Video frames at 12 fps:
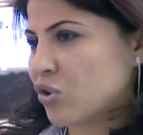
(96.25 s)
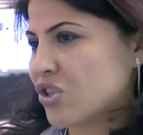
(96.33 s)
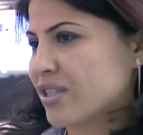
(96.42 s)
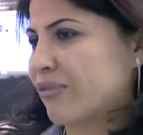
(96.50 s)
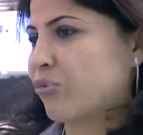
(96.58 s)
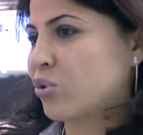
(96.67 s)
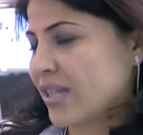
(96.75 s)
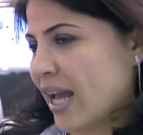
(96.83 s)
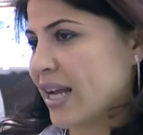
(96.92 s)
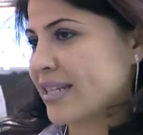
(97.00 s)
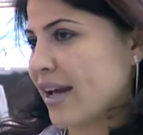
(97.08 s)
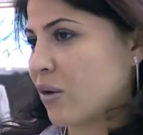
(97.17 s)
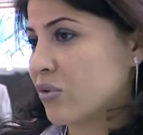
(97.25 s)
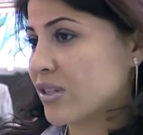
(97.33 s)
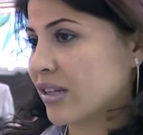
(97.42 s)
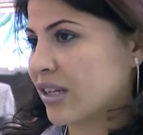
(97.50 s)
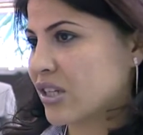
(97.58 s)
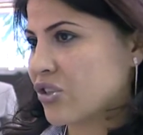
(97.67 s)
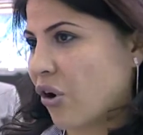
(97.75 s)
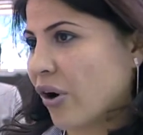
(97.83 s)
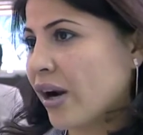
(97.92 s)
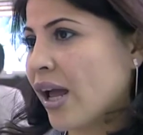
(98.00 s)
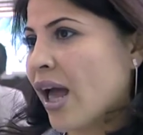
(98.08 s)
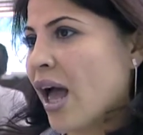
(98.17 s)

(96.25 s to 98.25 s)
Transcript: which is a 48 hours in Qatar,